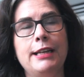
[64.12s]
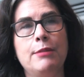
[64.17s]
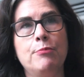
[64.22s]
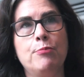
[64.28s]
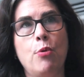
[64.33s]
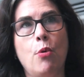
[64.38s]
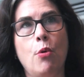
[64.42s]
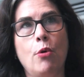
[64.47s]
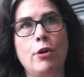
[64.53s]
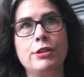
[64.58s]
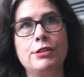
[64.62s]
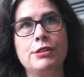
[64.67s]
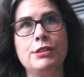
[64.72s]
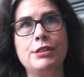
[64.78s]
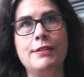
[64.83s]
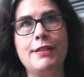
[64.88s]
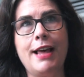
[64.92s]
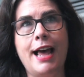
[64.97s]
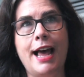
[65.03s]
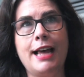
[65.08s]

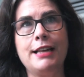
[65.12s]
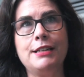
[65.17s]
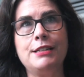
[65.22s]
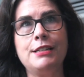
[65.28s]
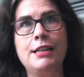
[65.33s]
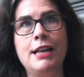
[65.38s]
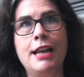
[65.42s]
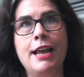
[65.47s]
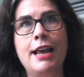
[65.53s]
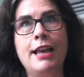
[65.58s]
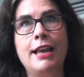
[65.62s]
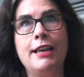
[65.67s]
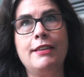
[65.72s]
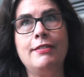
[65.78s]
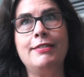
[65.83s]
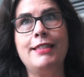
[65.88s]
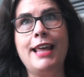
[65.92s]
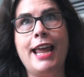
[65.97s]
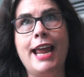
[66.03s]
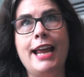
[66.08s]
important that
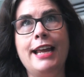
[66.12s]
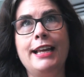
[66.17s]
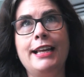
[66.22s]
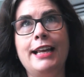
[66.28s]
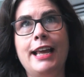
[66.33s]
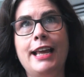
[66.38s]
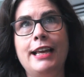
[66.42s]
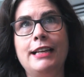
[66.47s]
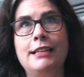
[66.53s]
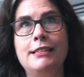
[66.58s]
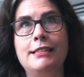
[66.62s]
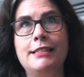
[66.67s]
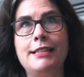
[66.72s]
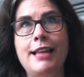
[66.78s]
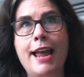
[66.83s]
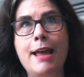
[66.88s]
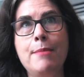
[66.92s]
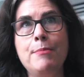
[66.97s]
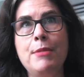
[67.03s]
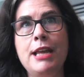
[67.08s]
they
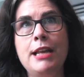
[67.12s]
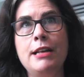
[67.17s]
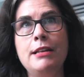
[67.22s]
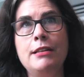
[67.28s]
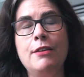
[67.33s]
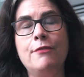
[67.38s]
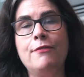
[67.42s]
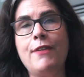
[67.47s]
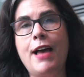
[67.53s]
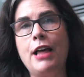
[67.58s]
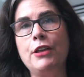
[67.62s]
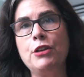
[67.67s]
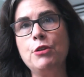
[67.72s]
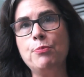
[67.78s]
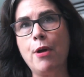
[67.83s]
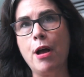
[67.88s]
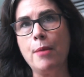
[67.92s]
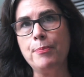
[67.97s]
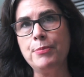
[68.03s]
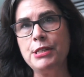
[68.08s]
examine the value
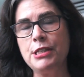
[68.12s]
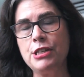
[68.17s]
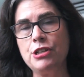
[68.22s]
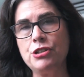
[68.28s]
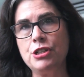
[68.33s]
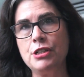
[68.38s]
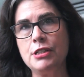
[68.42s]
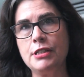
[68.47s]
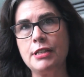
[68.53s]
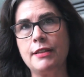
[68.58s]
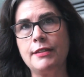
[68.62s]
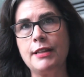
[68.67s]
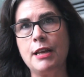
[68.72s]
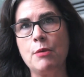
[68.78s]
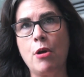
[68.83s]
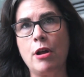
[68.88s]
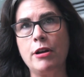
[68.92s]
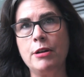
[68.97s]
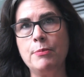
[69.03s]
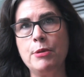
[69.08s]
propositions that they
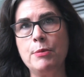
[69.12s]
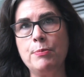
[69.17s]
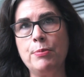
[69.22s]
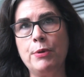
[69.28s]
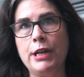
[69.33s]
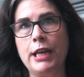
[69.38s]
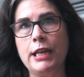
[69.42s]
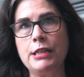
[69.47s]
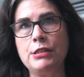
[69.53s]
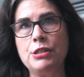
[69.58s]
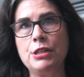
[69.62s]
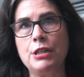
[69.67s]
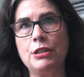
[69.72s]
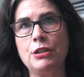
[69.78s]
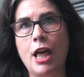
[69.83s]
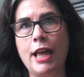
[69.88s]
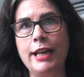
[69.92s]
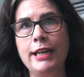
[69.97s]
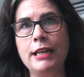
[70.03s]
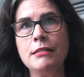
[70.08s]
want to be bringing to
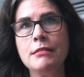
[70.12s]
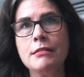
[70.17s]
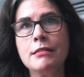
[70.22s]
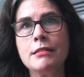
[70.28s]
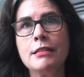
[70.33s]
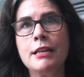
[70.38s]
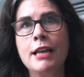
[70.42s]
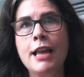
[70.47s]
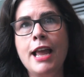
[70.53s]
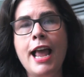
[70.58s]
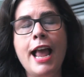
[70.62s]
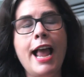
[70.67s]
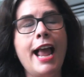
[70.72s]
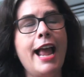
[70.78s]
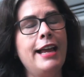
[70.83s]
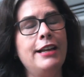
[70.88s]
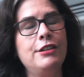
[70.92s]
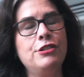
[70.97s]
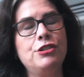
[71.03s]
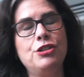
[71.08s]
clients
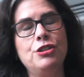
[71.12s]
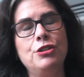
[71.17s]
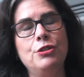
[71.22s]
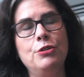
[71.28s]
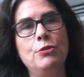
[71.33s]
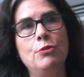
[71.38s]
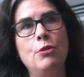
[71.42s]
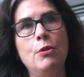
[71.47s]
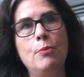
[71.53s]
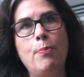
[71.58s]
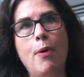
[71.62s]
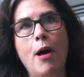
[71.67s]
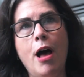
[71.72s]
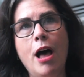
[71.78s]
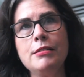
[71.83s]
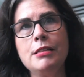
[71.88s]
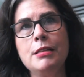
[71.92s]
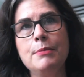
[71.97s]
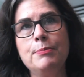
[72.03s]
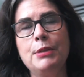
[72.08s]
and to
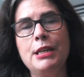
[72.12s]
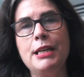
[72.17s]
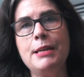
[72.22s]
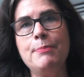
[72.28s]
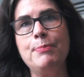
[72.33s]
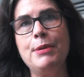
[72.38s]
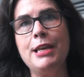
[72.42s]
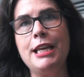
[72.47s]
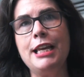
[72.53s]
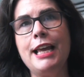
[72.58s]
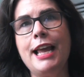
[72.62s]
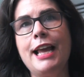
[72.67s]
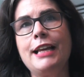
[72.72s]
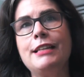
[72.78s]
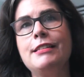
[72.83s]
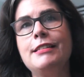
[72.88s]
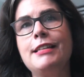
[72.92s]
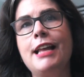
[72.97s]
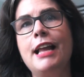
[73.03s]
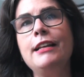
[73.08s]
possibly be
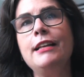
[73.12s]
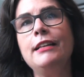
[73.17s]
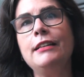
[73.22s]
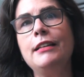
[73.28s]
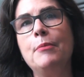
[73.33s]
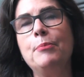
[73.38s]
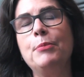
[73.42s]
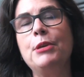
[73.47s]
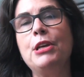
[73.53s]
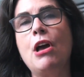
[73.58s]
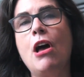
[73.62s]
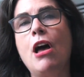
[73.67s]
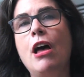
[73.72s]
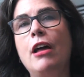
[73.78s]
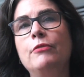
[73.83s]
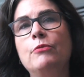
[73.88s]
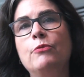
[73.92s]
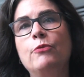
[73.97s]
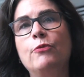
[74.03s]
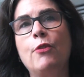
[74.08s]
extending them
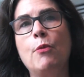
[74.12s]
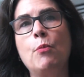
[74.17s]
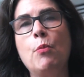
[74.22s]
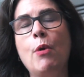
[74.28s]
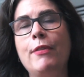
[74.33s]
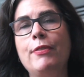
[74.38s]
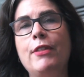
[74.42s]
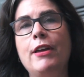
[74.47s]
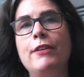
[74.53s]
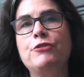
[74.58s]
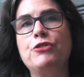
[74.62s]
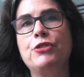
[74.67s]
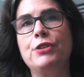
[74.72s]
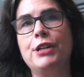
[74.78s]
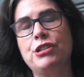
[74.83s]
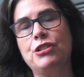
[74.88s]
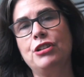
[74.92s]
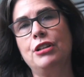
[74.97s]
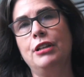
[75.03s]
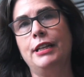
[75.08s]
beyond from what they've
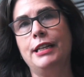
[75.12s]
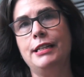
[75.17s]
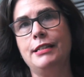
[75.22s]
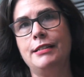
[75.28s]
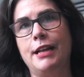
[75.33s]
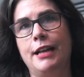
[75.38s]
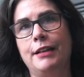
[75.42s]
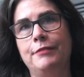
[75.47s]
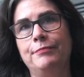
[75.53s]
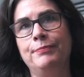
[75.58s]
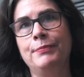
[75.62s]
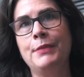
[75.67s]
traditionally done.